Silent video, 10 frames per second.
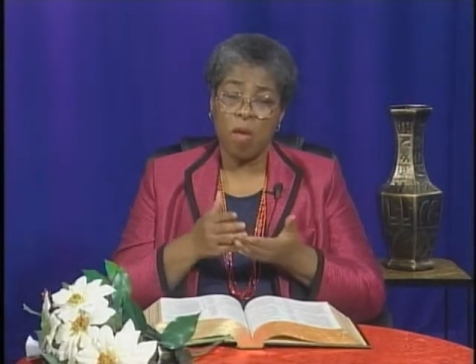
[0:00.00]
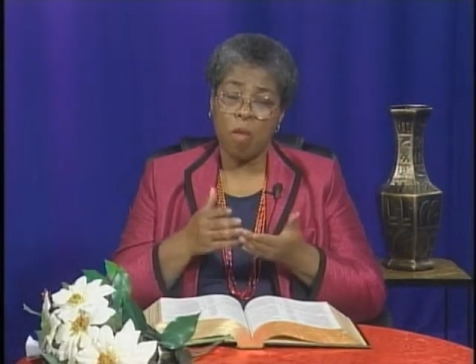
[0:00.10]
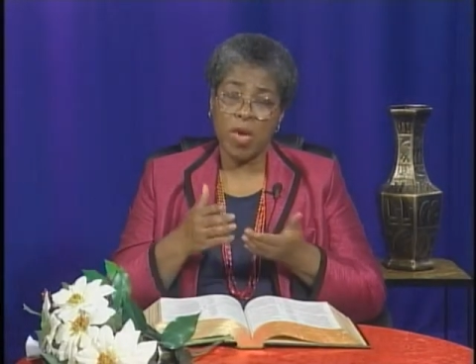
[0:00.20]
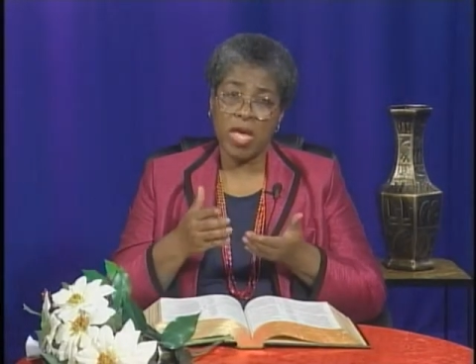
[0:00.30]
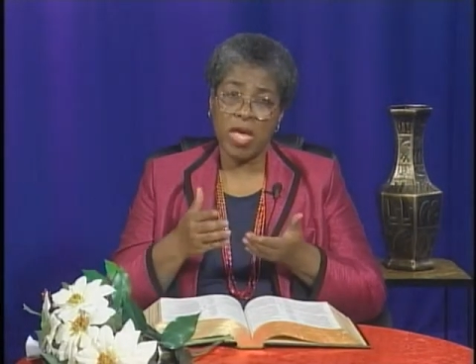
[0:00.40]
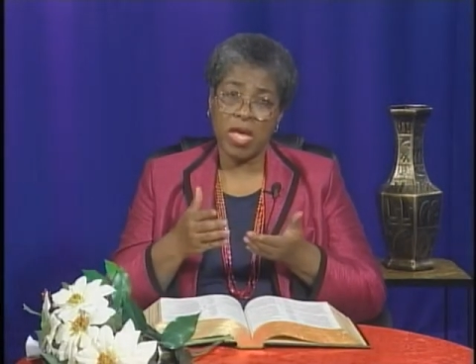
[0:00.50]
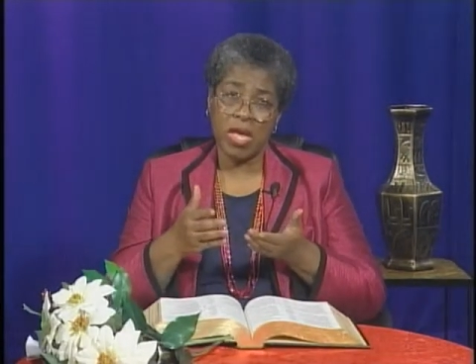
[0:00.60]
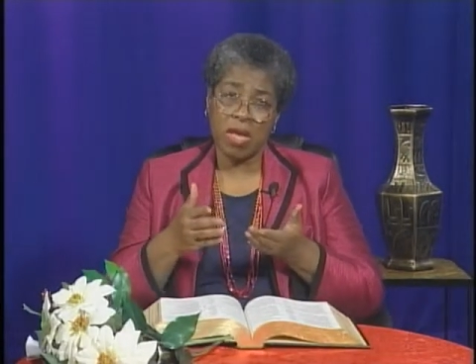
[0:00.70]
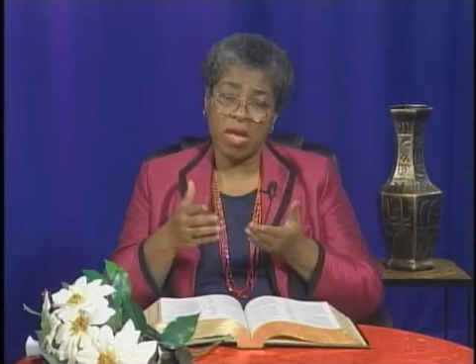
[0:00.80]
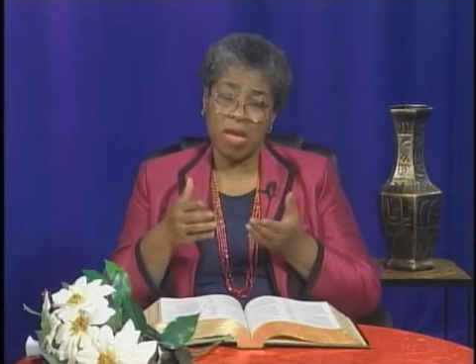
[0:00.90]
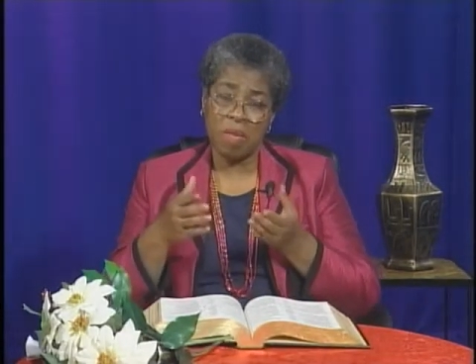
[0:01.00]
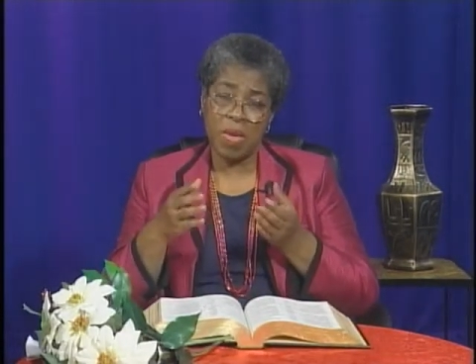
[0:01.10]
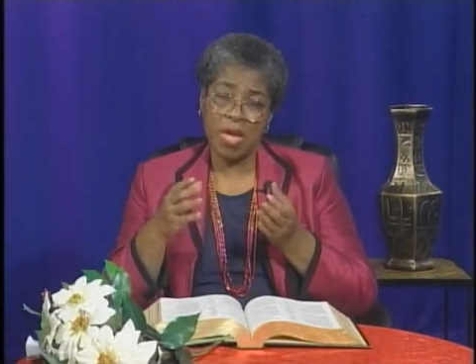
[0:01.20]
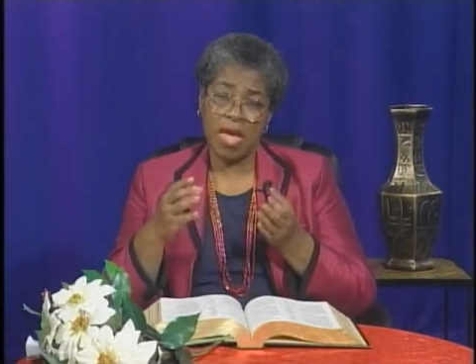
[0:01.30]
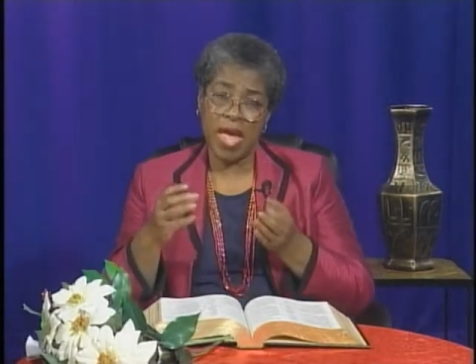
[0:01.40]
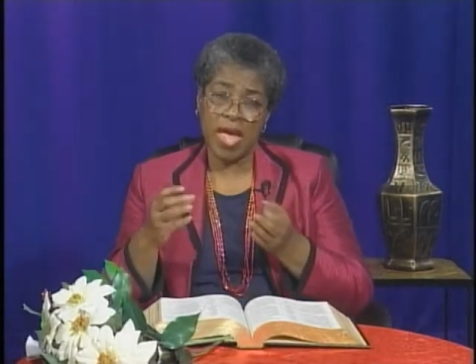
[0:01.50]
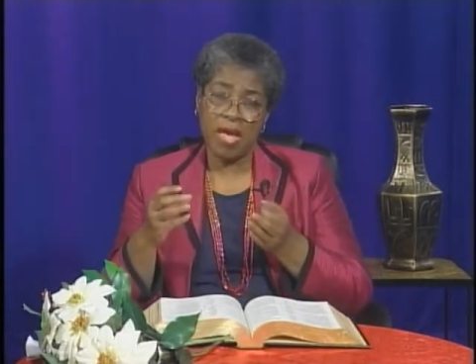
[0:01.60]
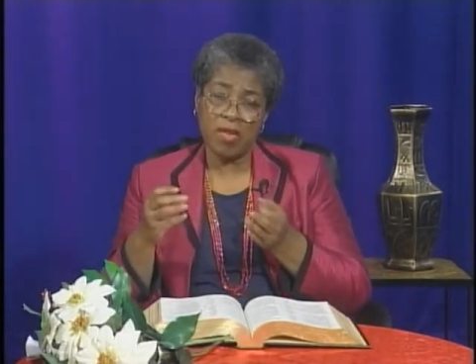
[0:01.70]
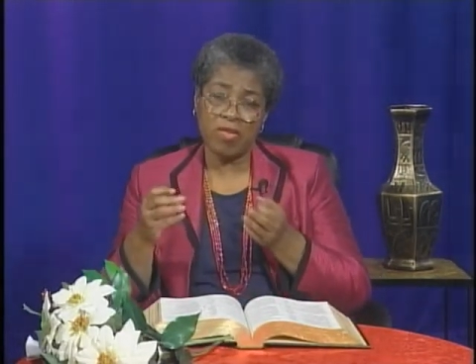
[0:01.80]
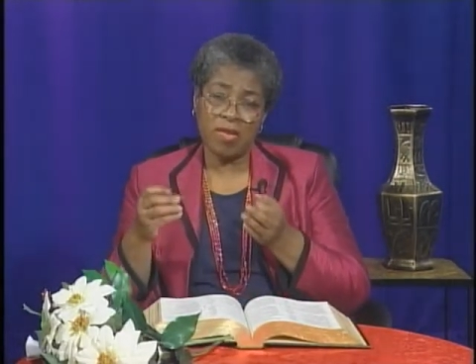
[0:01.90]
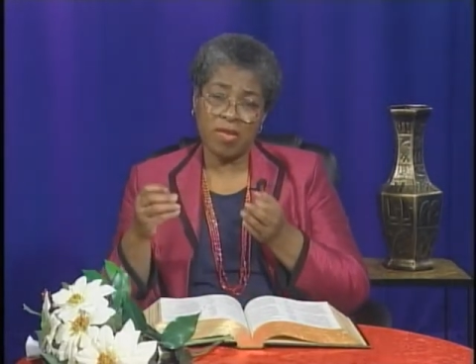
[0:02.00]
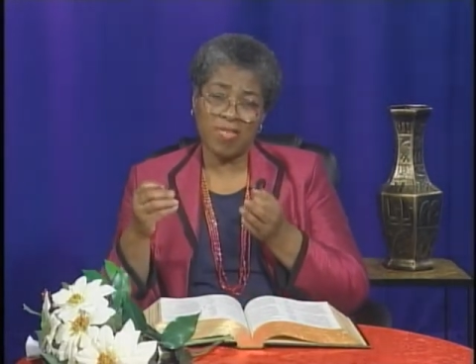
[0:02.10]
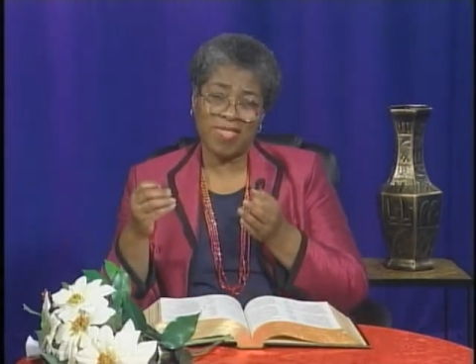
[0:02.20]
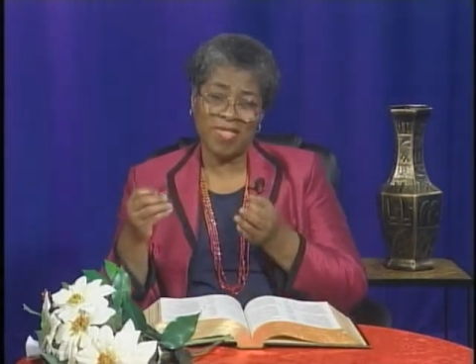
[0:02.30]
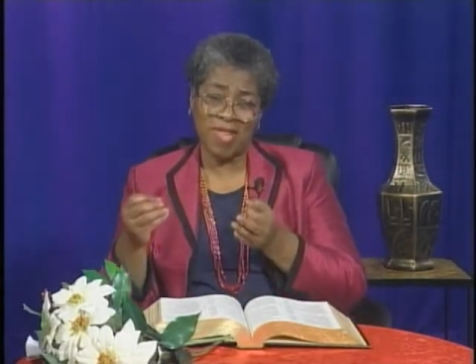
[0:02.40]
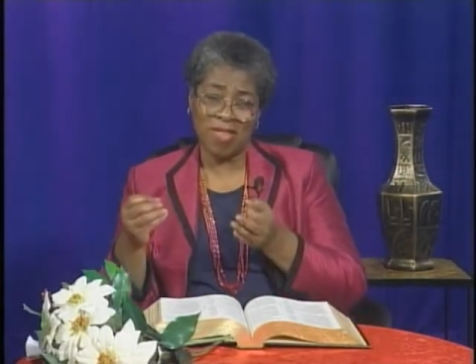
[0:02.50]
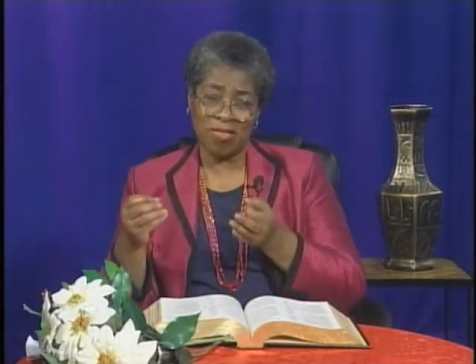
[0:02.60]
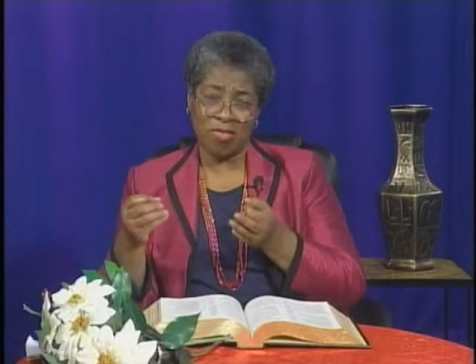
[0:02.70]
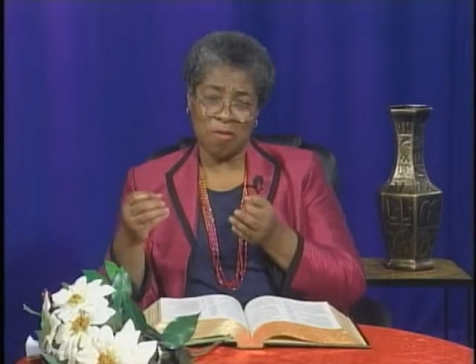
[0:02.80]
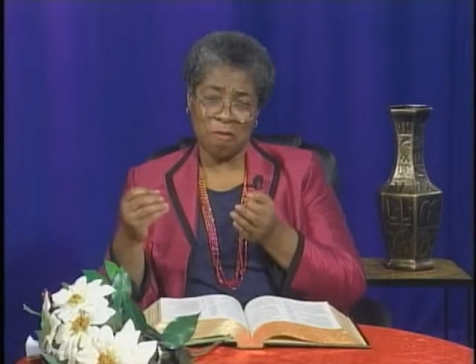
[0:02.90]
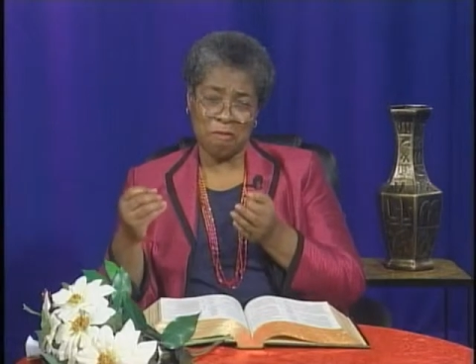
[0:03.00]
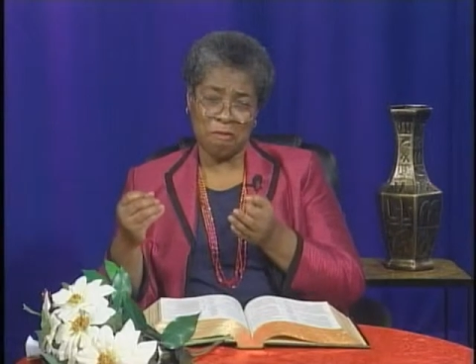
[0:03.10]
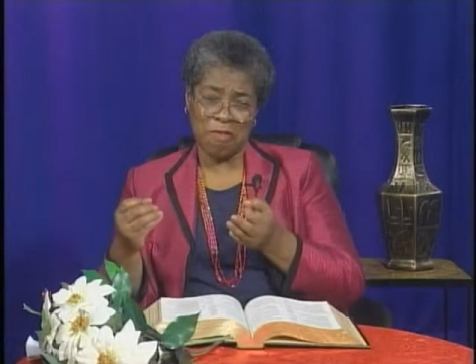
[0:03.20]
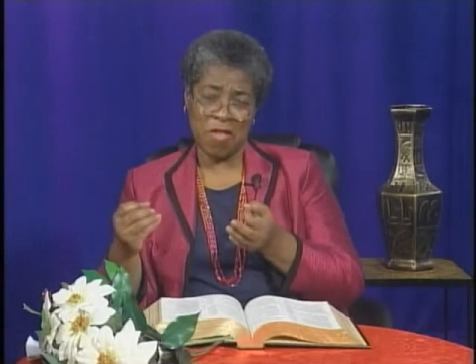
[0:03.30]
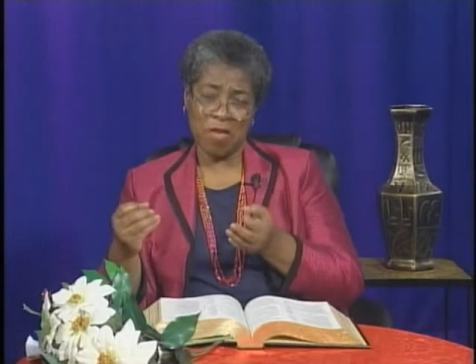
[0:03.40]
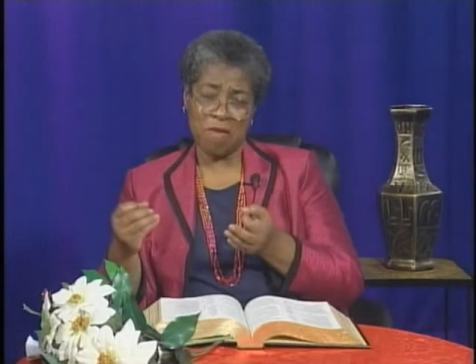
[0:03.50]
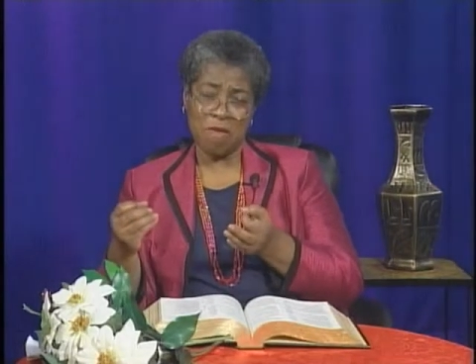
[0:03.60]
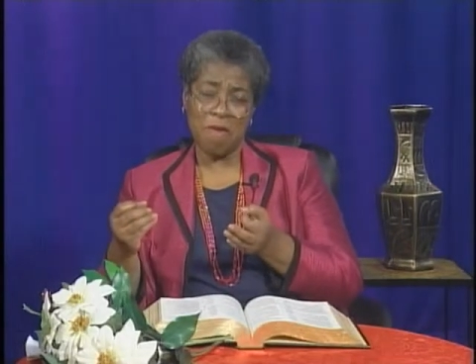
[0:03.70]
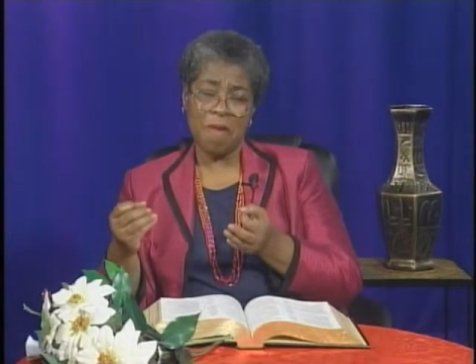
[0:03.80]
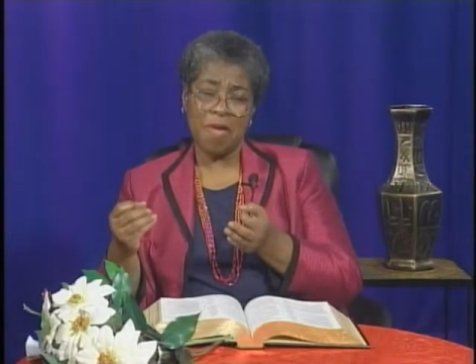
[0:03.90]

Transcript: we begin to sense or feel